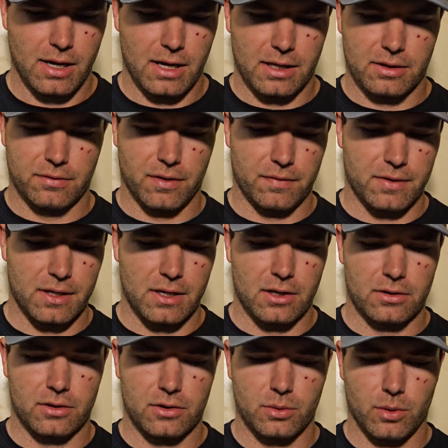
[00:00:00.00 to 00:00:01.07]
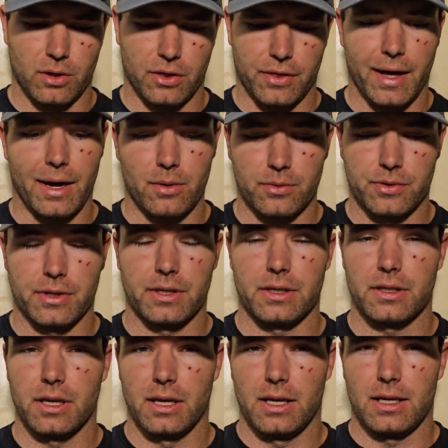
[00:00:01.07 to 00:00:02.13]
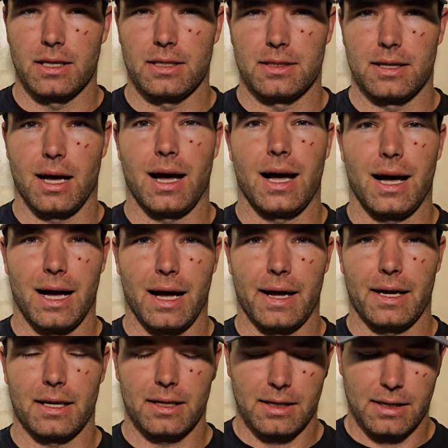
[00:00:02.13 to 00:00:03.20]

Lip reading: It's 1500 to 1000 is the high,